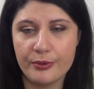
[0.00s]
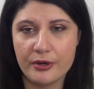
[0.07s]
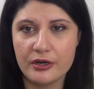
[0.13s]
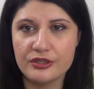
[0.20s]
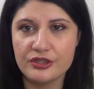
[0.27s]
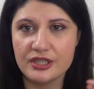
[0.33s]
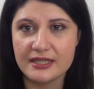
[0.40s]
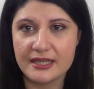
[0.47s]

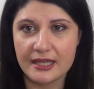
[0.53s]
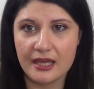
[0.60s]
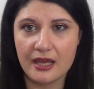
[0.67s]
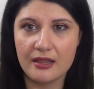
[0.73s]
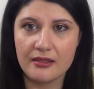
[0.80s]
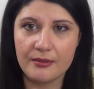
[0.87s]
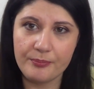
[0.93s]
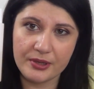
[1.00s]
purchase
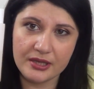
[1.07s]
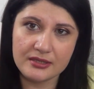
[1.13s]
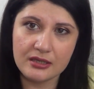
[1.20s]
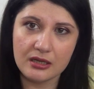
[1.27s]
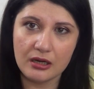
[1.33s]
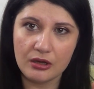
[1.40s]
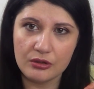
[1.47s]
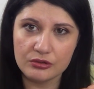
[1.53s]
again the
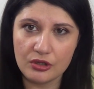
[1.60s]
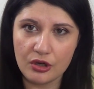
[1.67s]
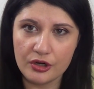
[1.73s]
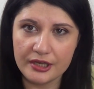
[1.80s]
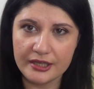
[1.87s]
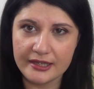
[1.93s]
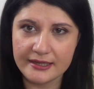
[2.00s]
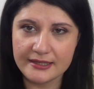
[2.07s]
Pixie Glow
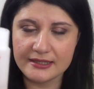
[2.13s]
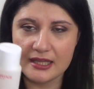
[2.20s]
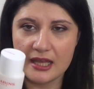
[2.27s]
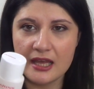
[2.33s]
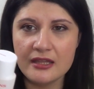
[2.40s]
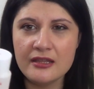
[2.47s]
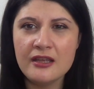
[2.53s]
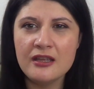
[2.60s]
Tonic
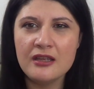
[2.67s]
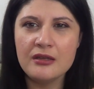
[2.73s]
instead